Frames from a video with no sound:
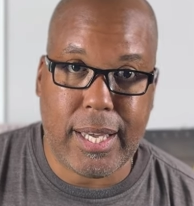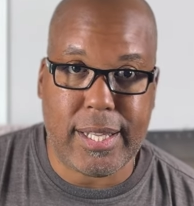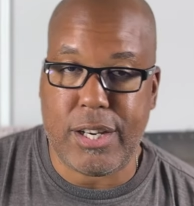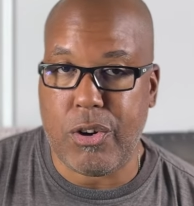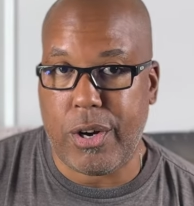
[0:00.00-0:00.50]

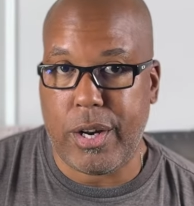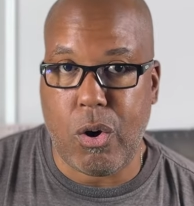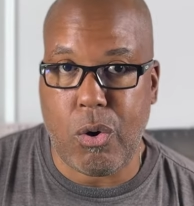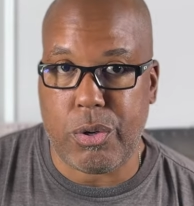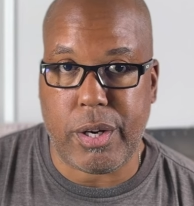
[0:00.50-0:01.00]
then you're in a
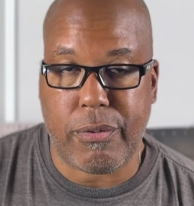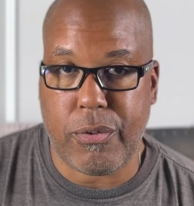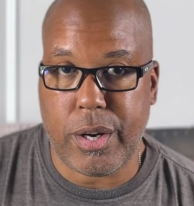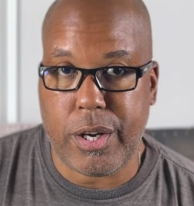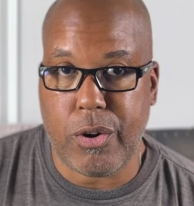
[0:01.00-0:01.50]
whole
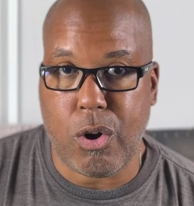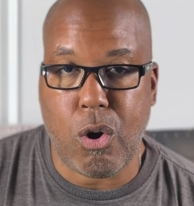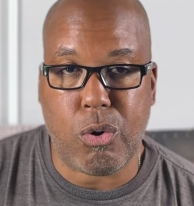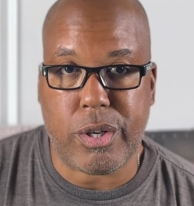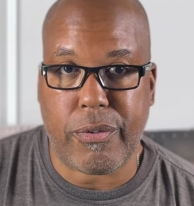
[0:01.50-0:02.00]

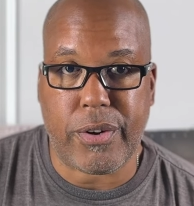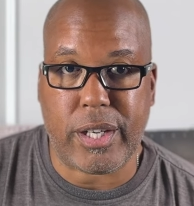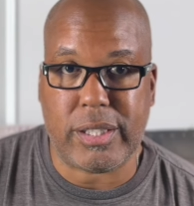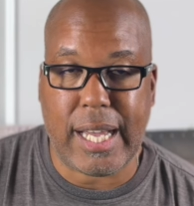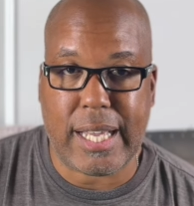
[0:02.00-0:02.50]
different
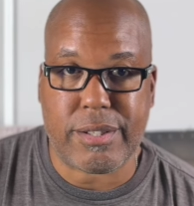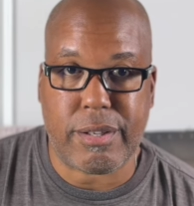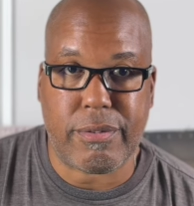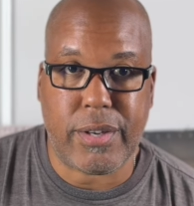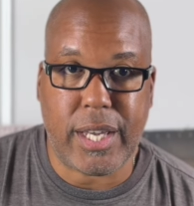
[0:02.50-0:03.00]
class
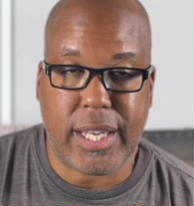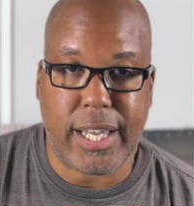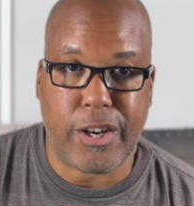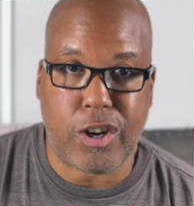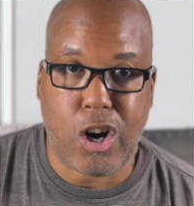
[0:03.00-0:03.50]
of
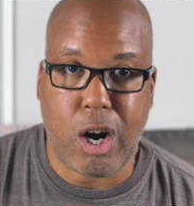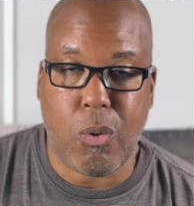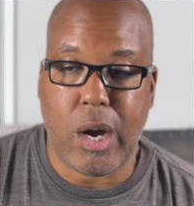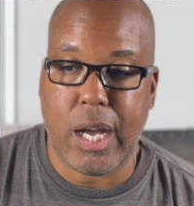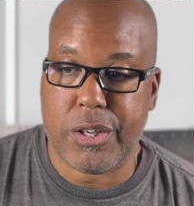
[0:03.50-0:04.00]
getting your car
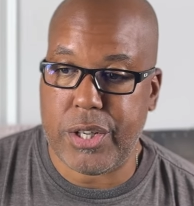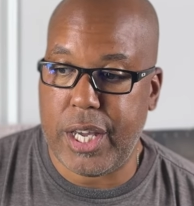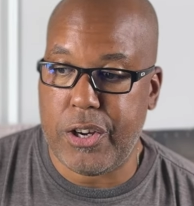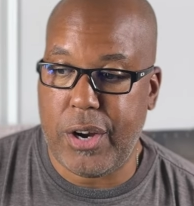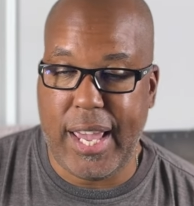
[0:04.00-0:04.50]
washed,
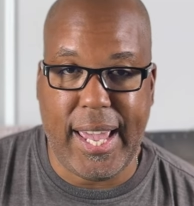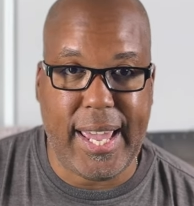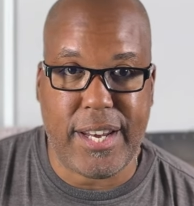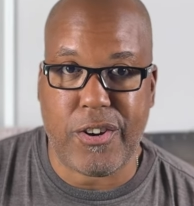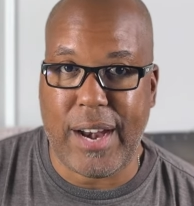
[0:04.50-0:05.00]
and you're
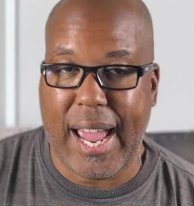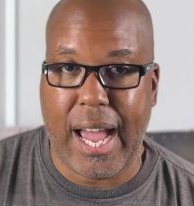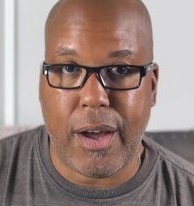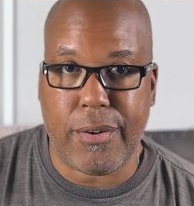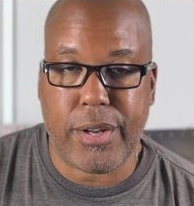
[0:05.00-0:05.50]
in, you're
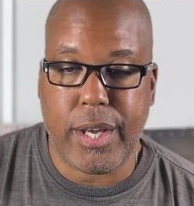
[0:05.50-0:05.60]
out.